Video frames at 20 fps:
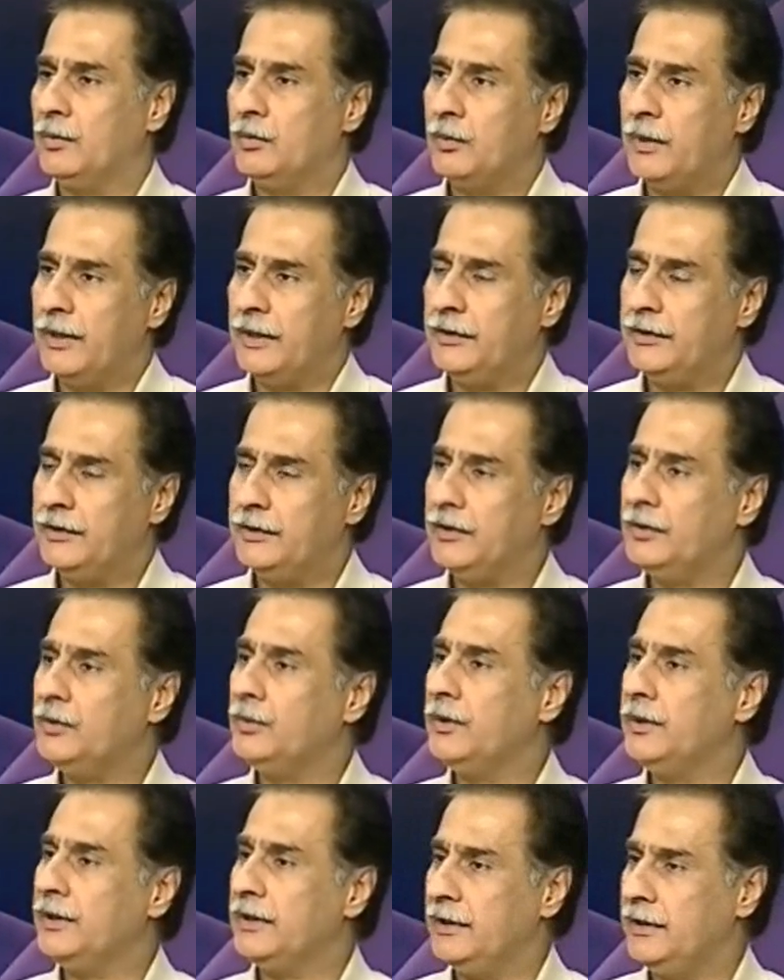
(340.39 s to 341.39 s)
Why didn't they
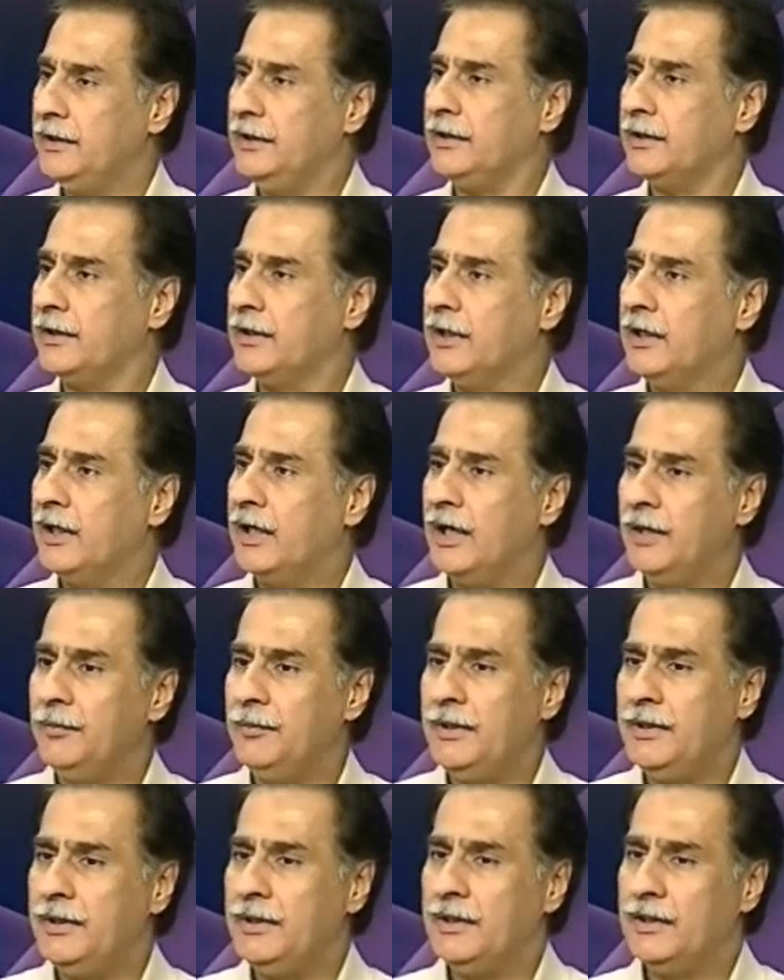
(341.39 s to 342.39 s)
do it earlier? I
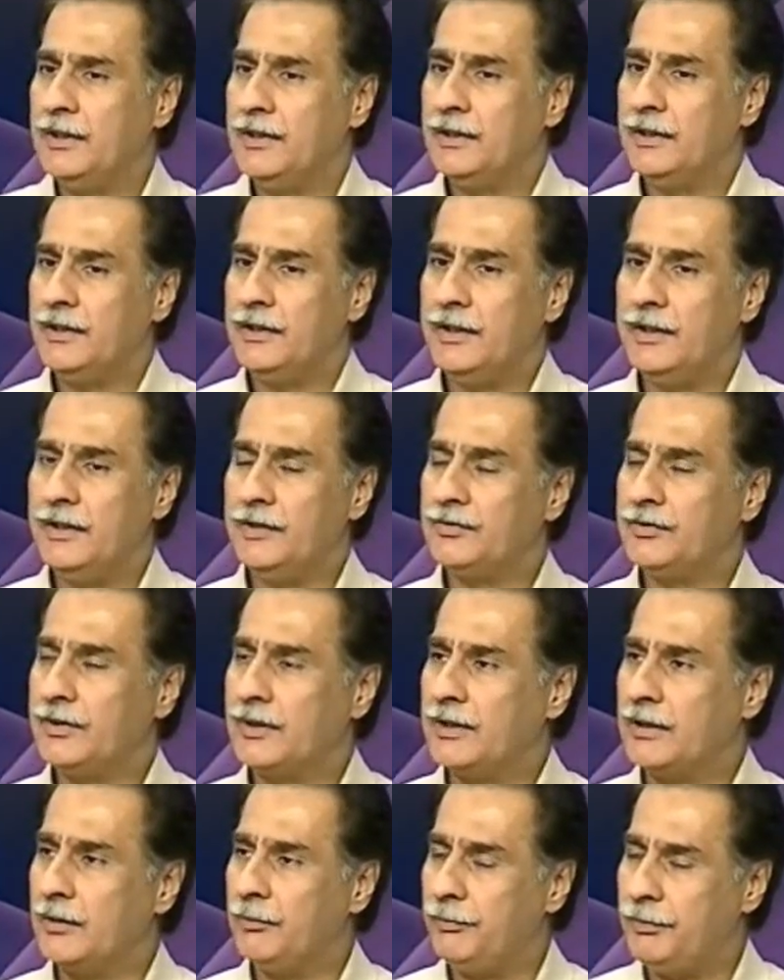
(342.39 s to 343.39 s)
mean, it's a
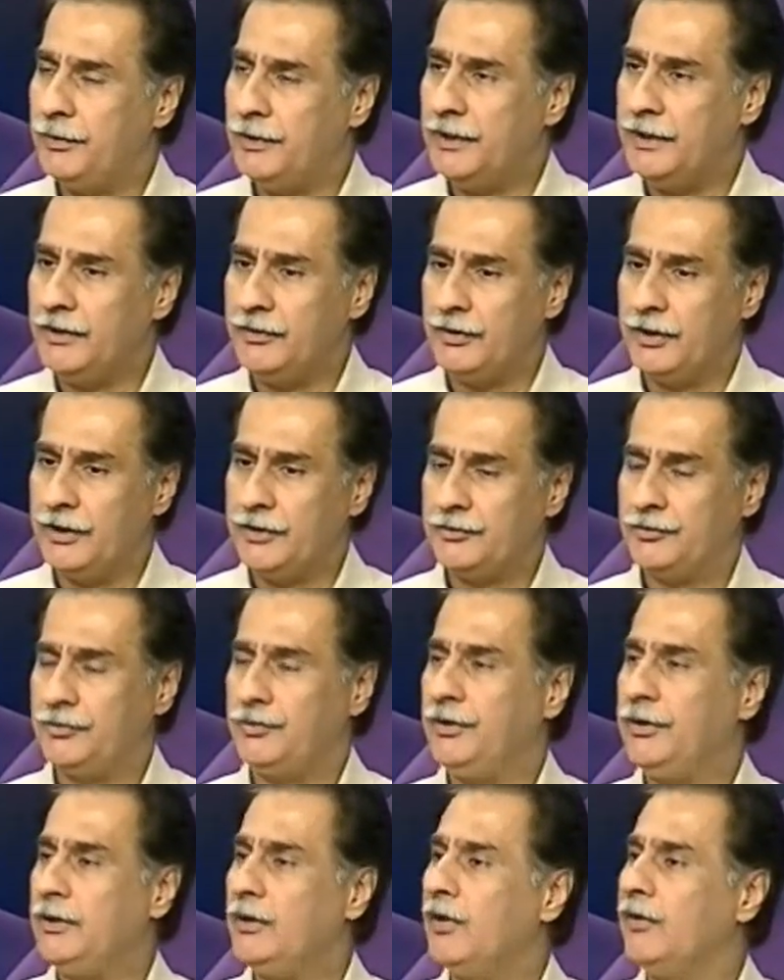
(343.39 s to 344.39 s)
complete
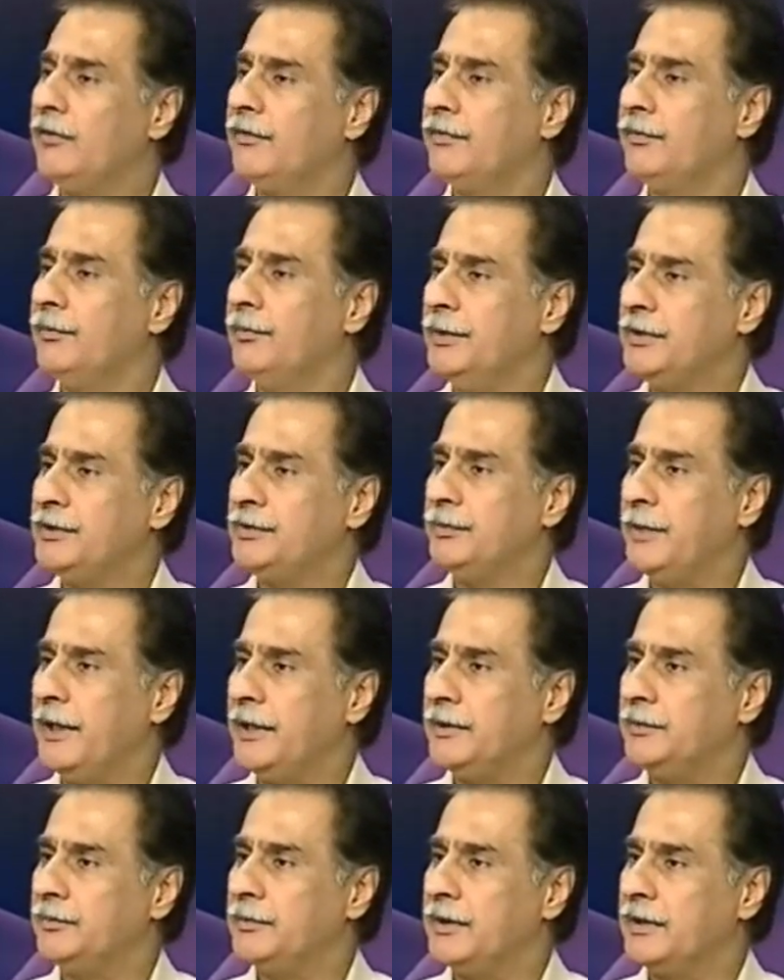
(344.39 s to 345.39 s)
history of
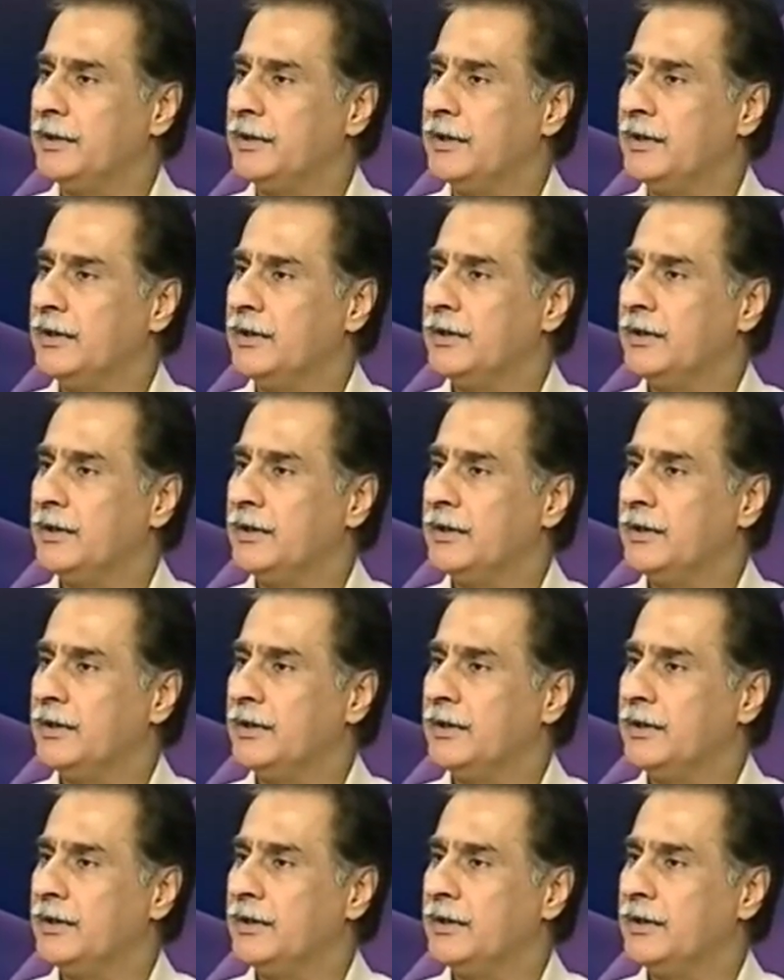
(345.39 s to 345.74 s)
mismanagement.